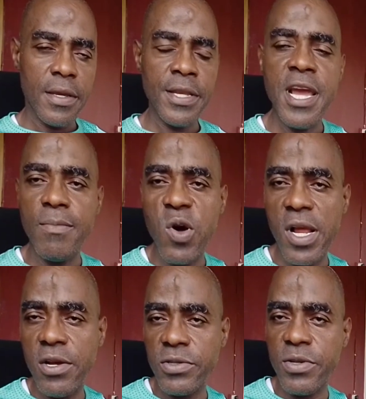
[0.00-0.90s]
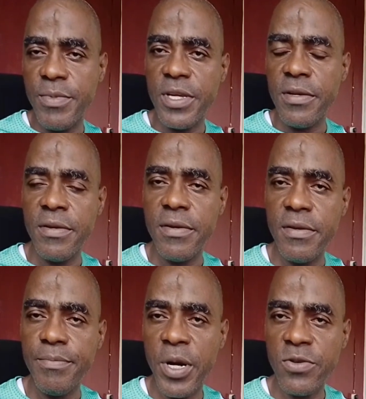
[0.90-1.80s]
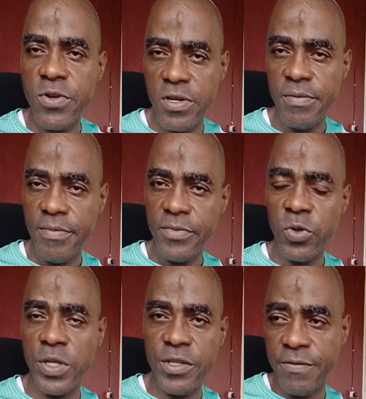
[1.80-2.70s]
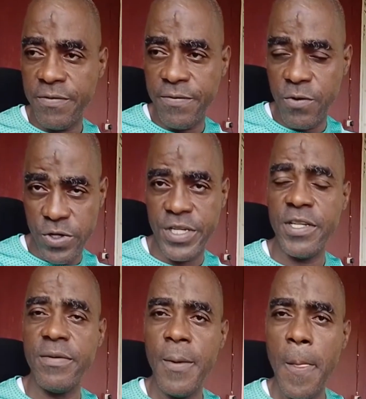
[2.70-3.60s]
It did boil down to me parole 2014.